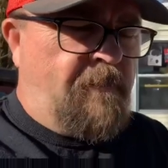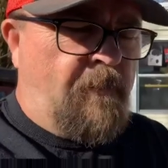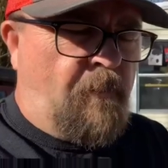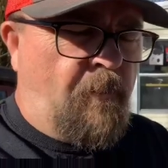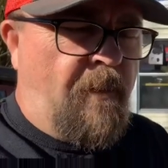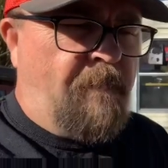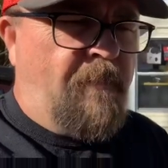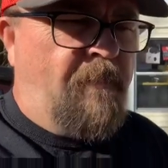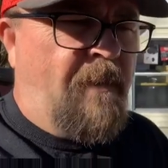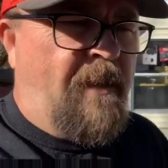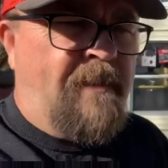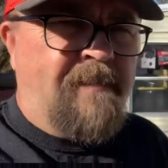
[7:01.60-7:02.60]
the equipment
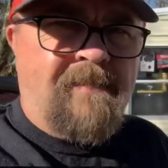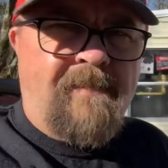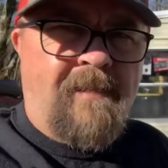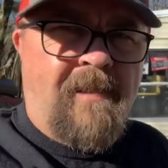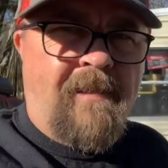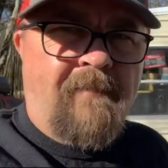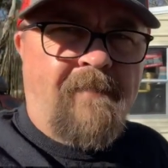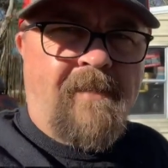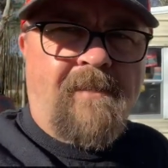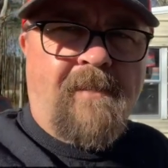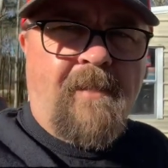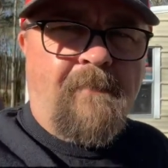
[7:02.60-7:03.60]
wise, none of it
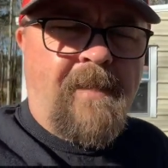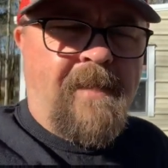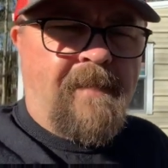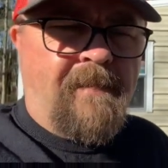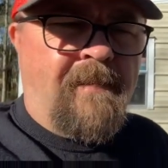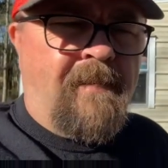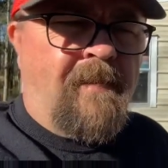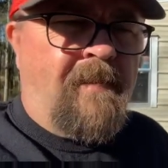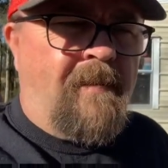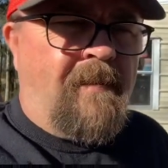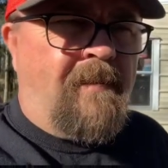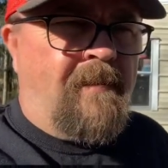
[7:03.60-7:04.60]
come in.
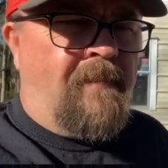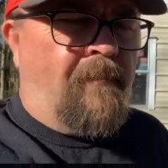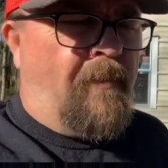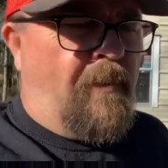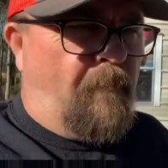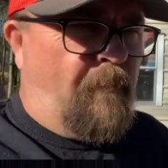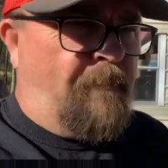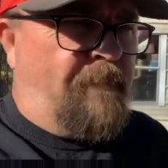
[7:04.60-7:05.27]
Well, one